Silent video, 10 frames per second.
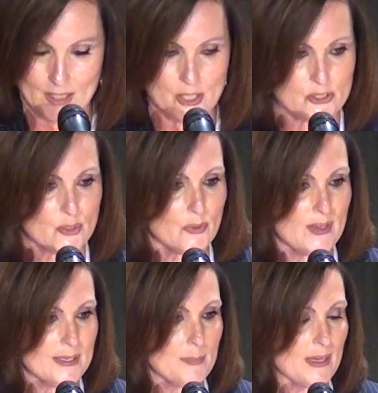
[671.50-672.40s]
So
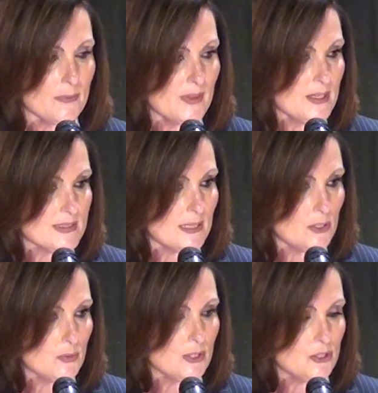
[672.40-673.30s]
think about things that
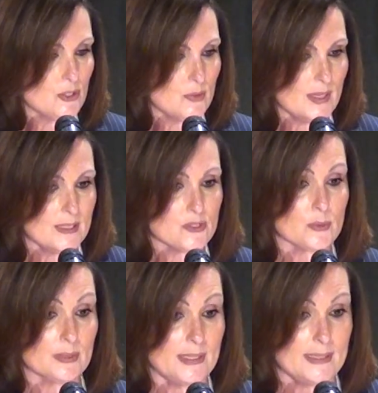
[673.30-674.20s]
you can do that is
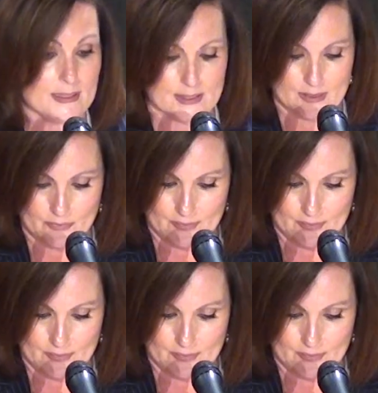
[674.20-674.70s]
related to the